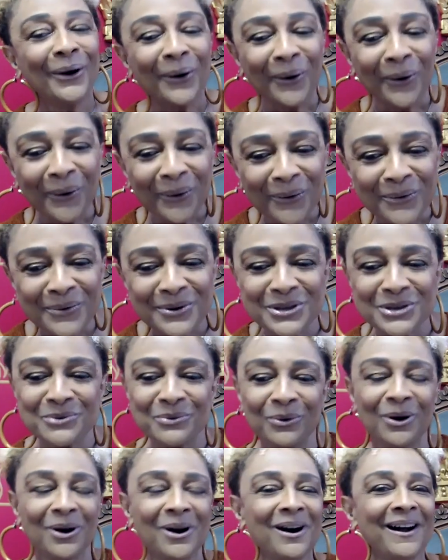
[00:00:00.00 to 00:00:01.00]
who
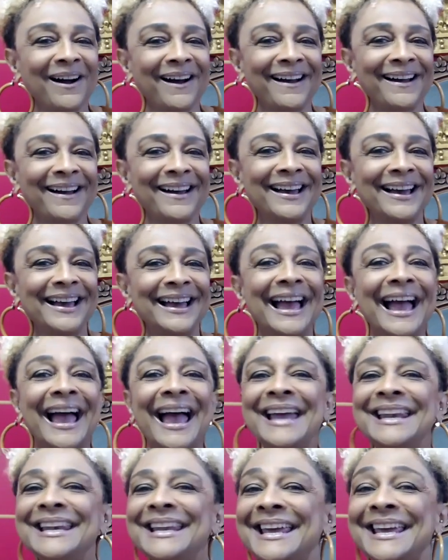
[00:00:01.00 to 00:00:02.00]
you are,
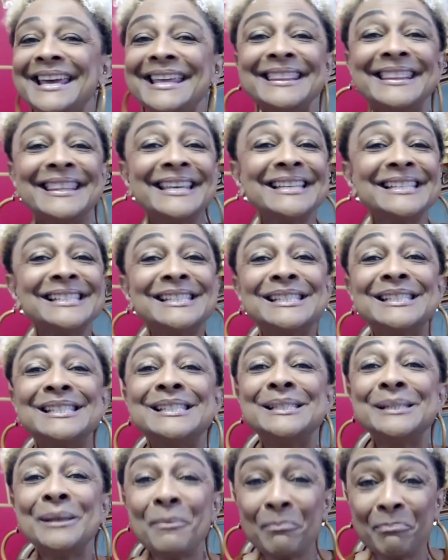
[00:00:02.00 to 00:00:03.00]
and in the
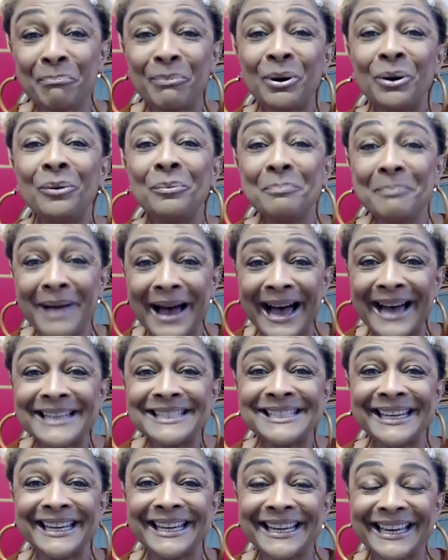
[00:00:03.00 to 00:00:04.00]
simple
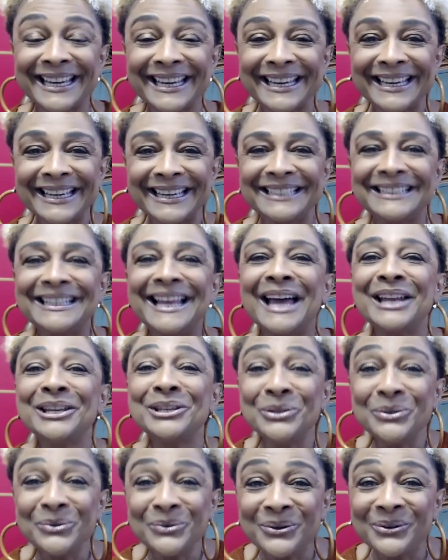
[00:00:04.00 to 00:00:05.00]
magic that
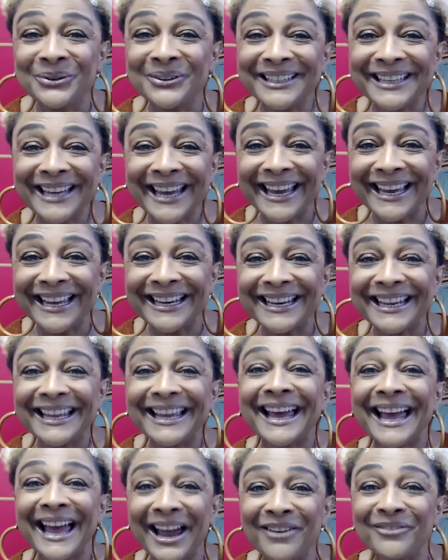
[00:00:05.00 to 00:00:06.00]
you create
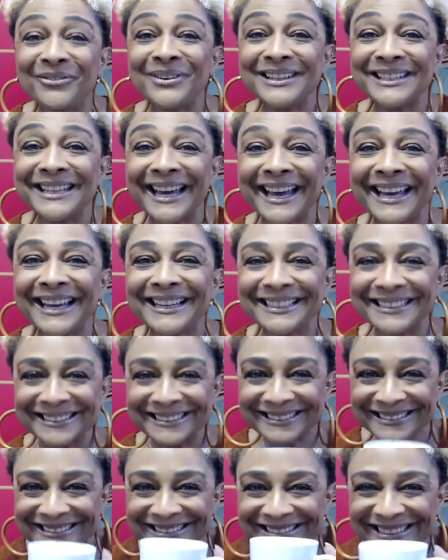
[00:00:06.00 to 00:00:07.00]
every day.
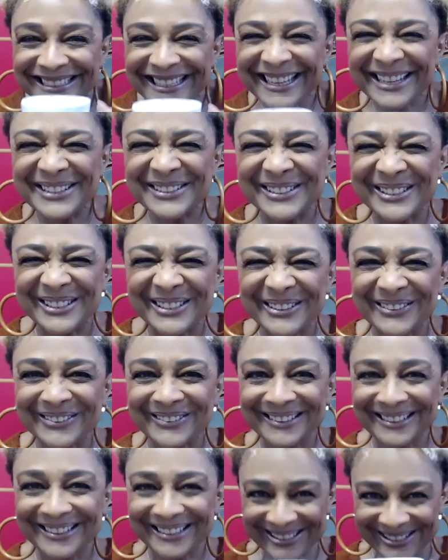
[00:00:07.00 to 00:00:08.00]
Here's to
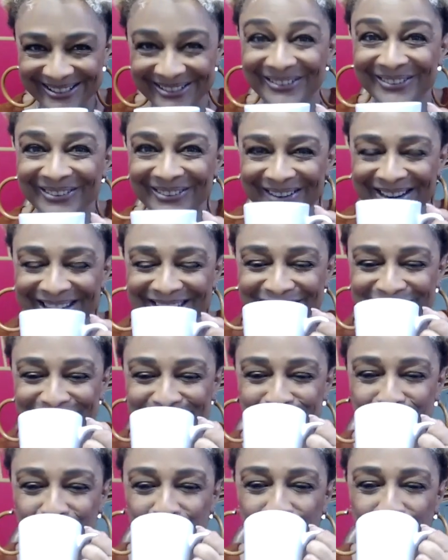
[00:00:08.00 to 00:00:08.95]
your greatness.